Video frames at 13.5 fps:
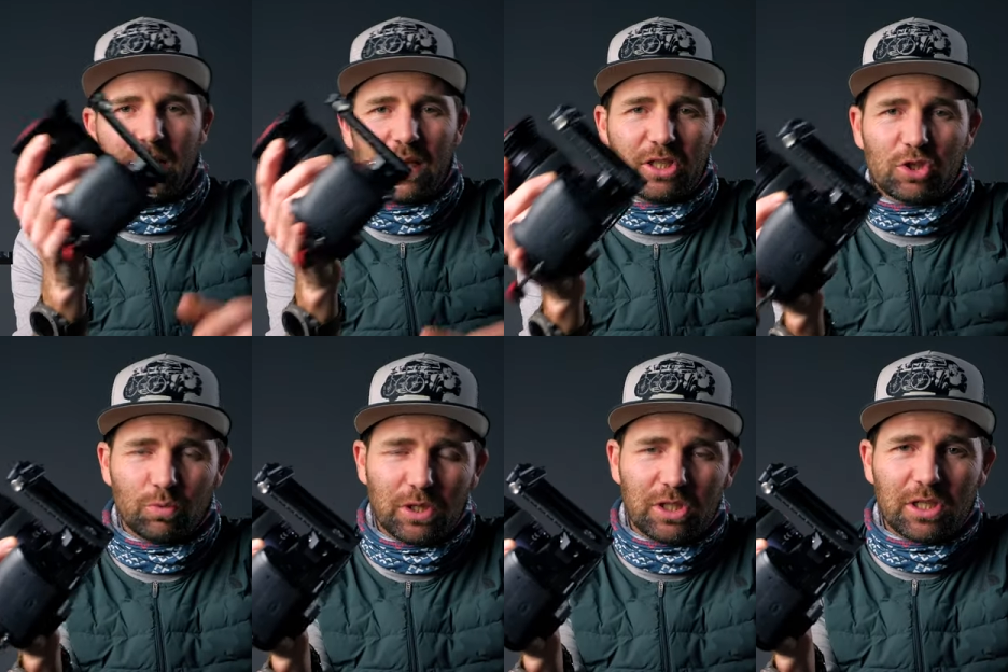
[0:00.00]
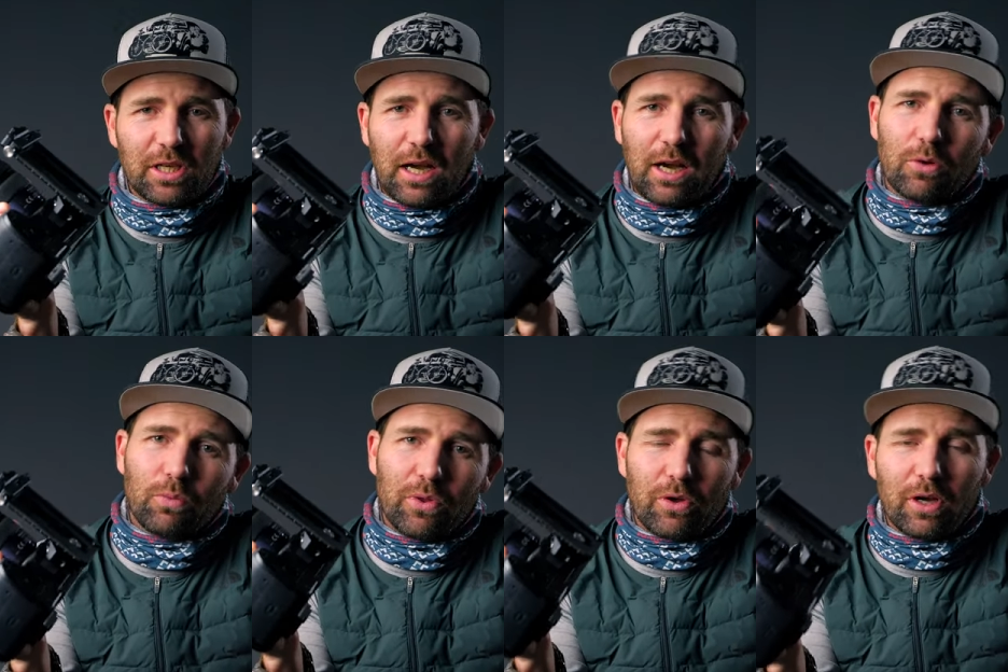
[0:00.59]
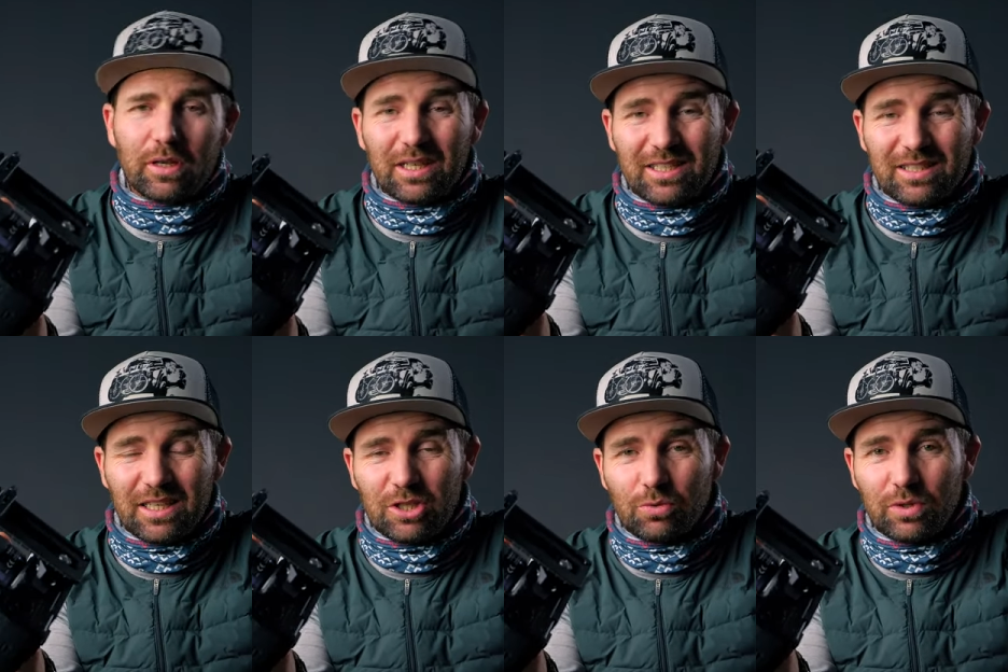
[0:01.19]
And switch it out with other
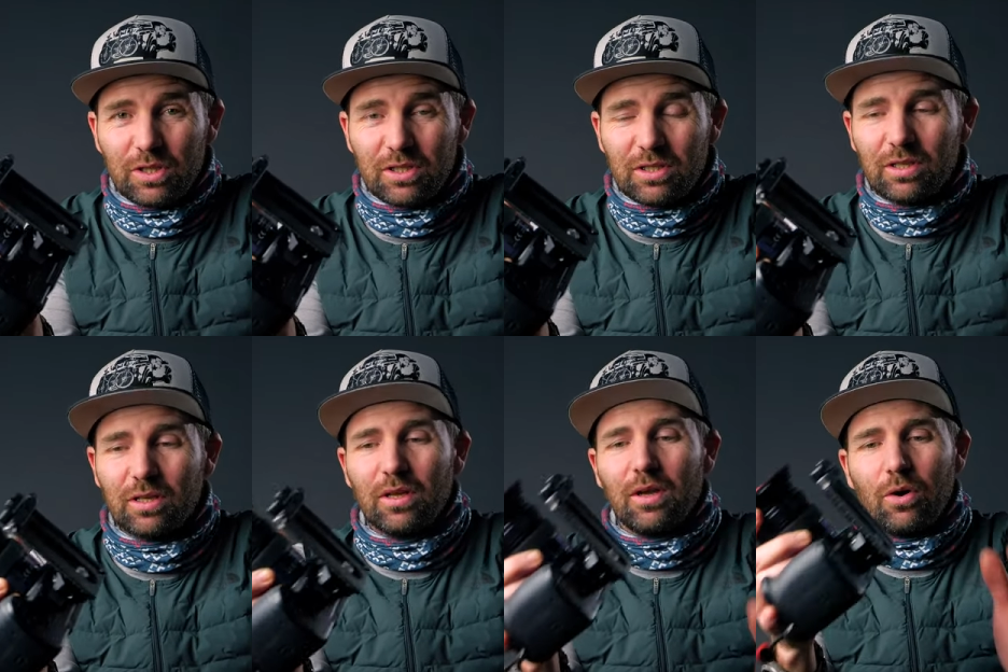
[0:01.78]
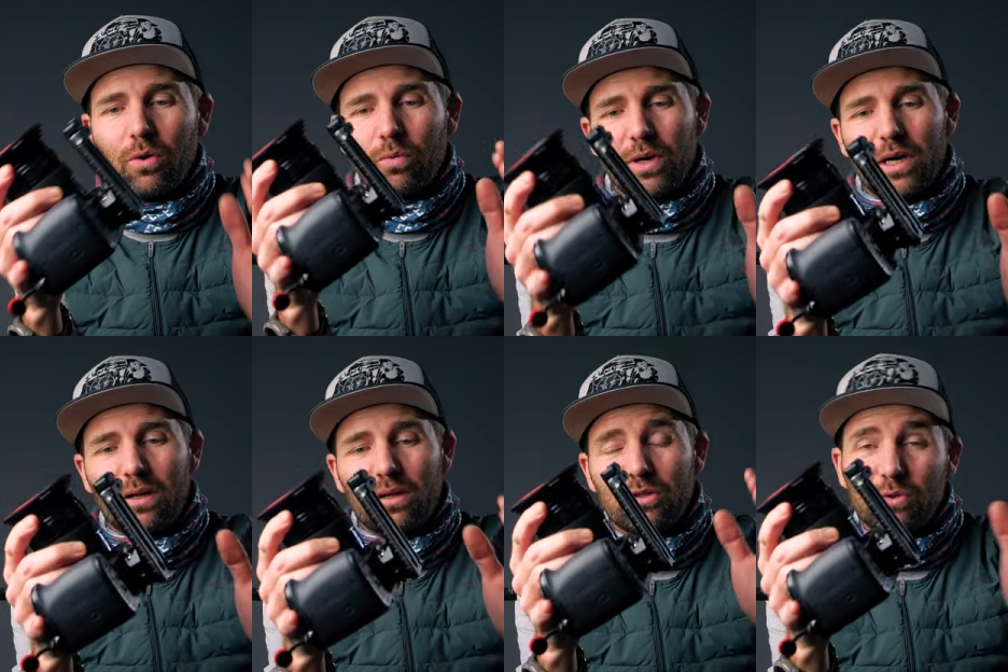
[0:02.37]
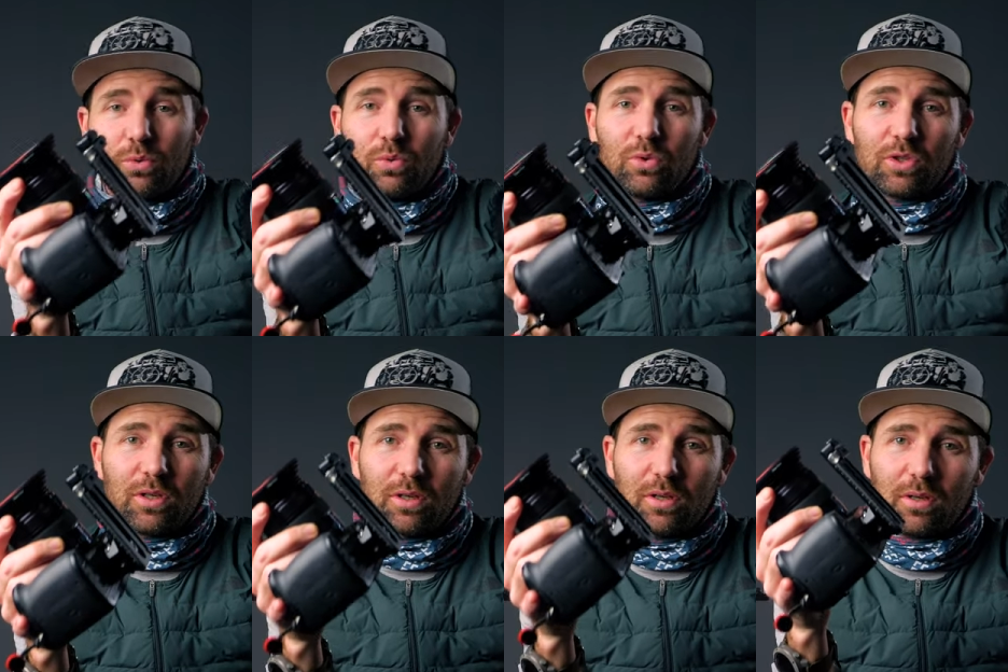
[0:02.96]
accessories where I'll
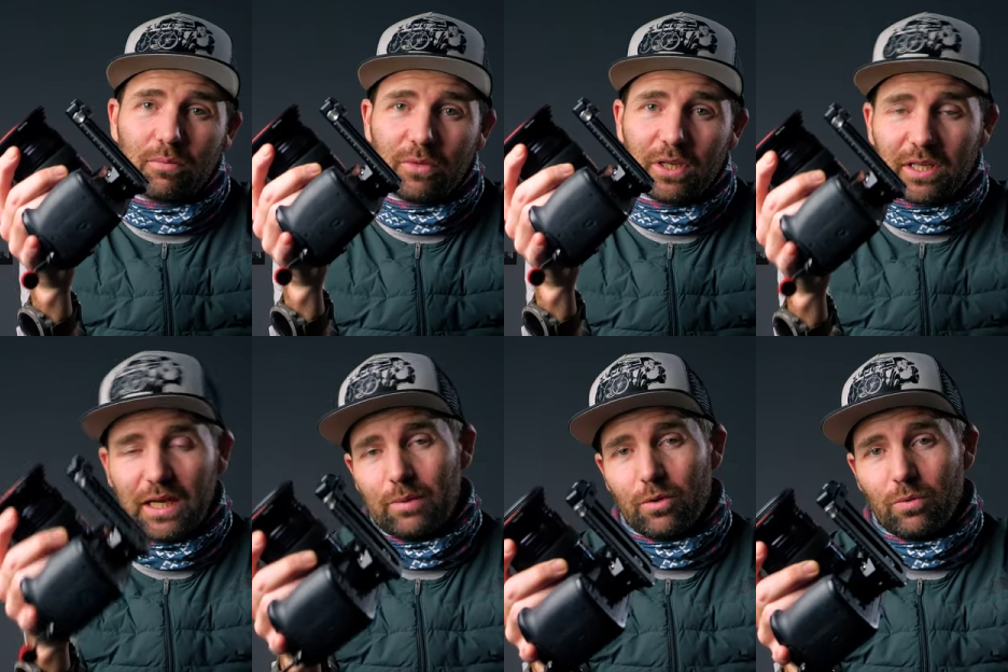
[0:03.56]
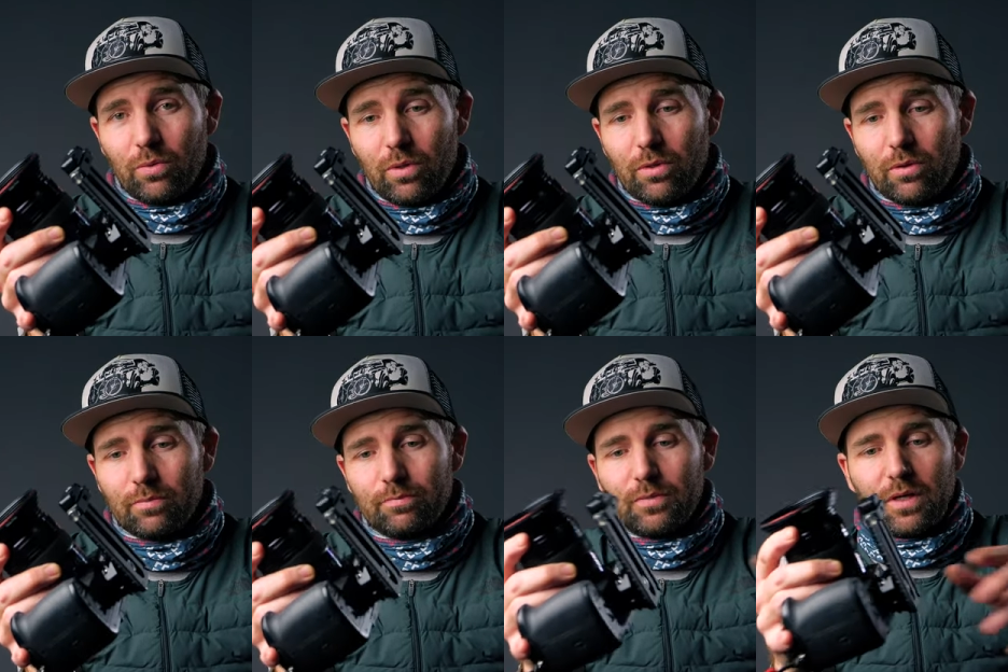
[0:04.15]
use my camera with.